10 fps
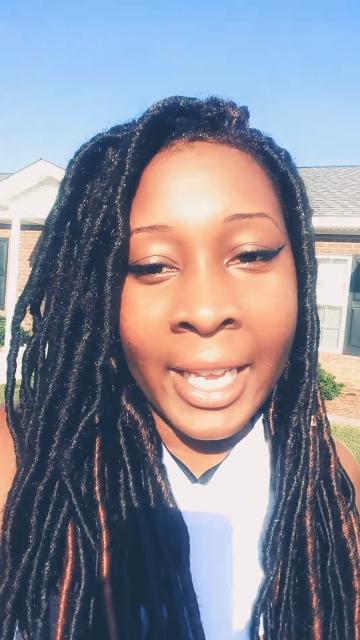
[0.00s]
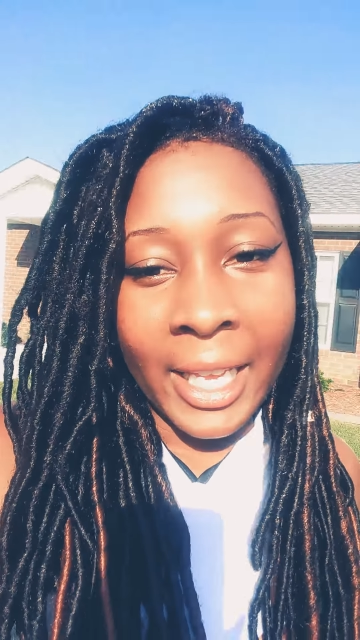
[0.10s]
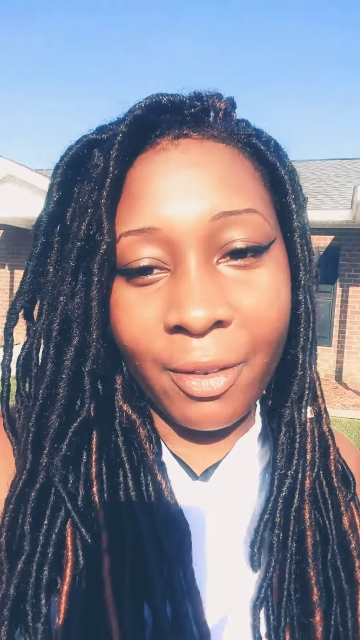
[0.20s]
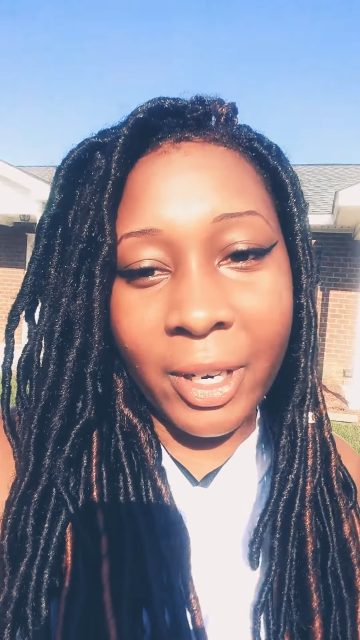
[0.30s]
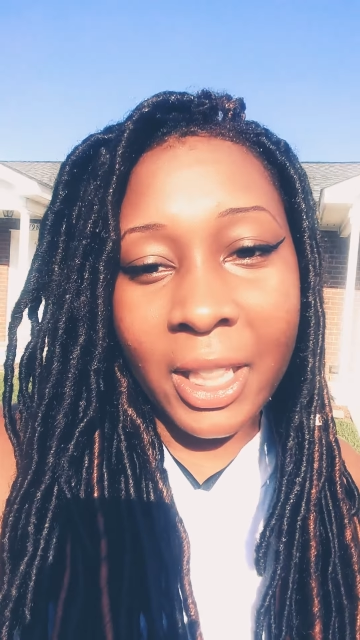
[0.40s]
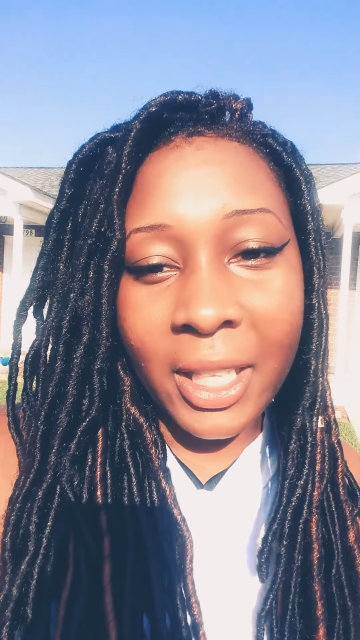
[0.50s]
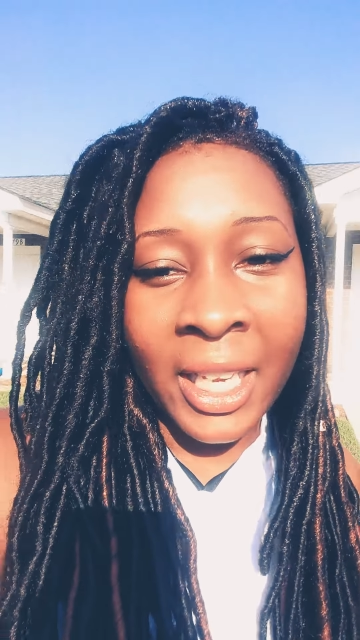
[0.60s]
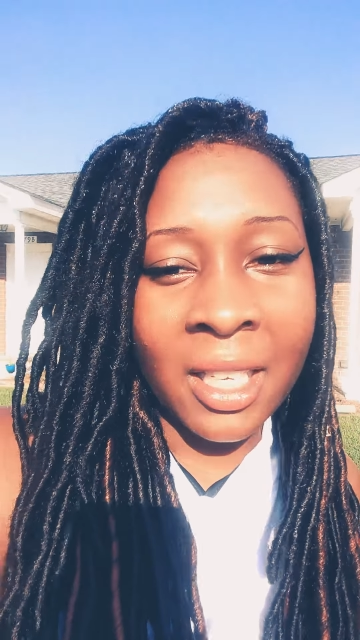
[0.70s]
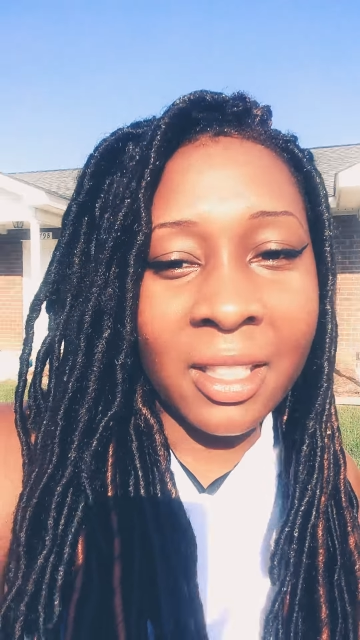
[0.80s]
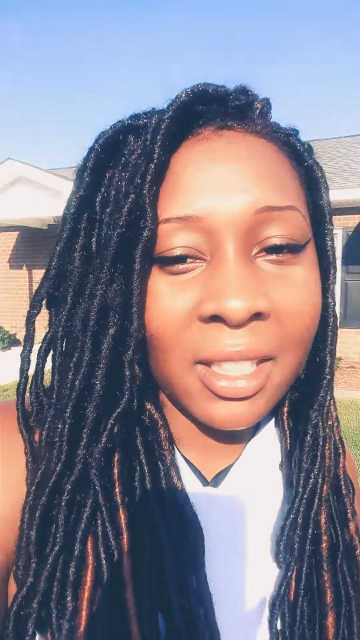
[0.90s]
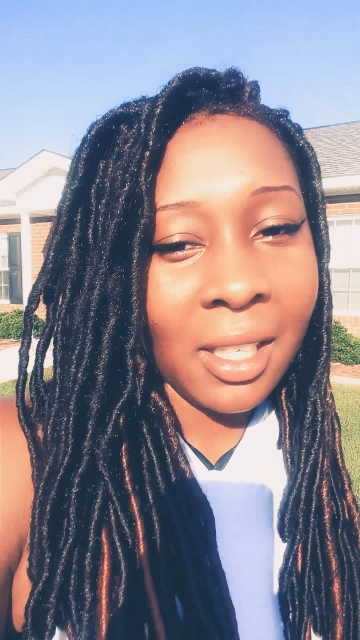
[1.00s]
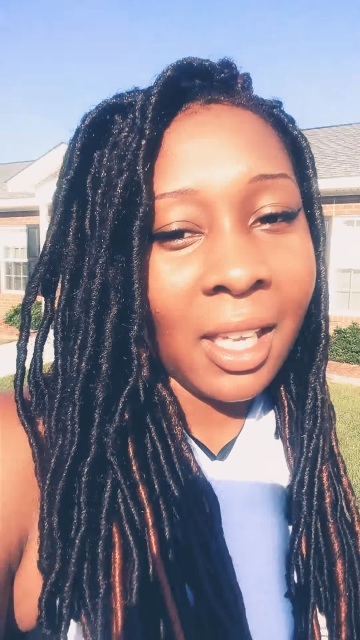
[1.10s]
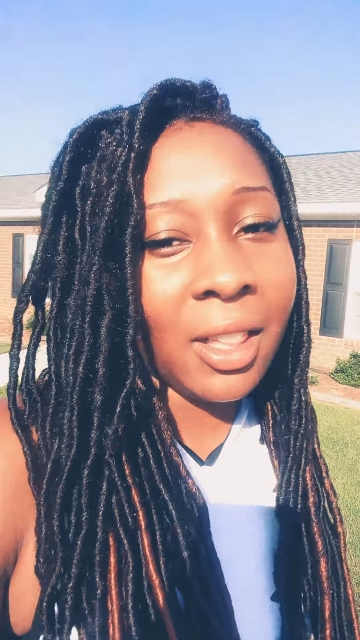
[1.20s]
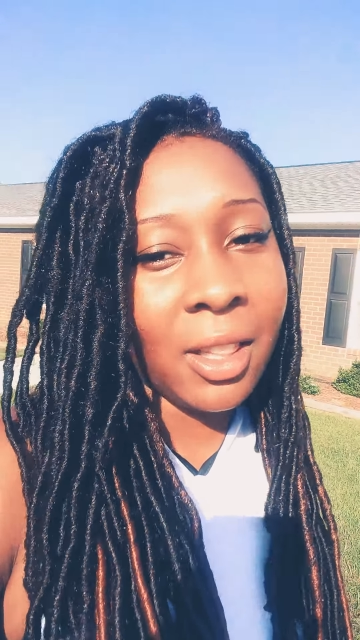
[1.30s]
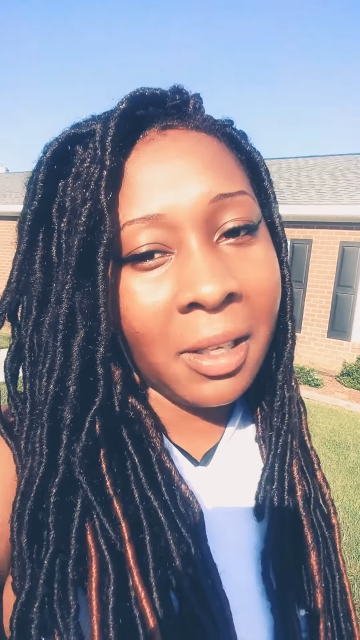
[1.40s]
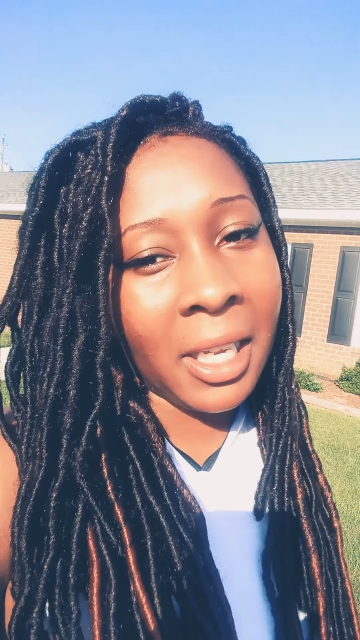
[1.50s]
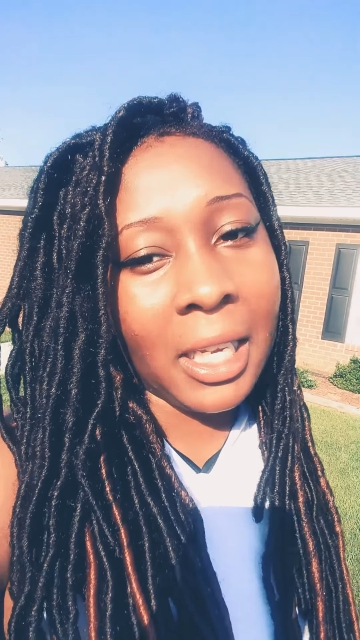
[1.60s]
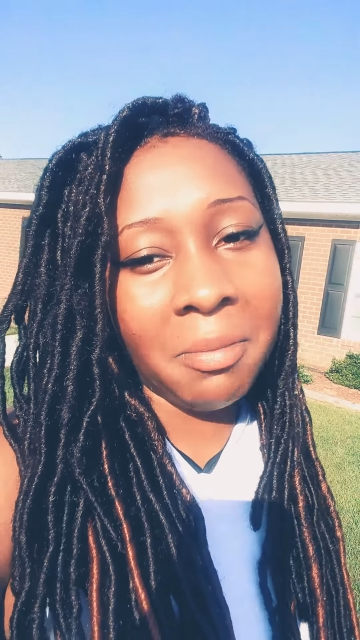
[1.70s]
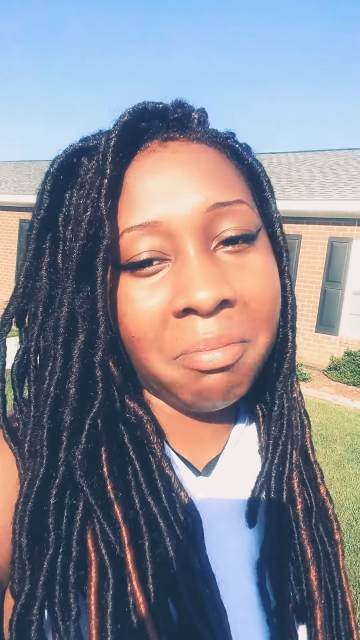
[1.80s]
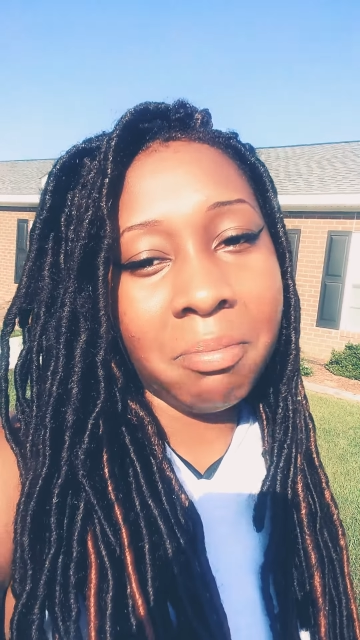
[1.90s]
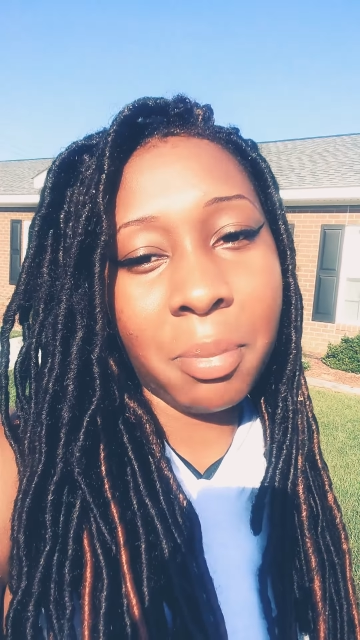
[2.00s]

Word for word: he really he he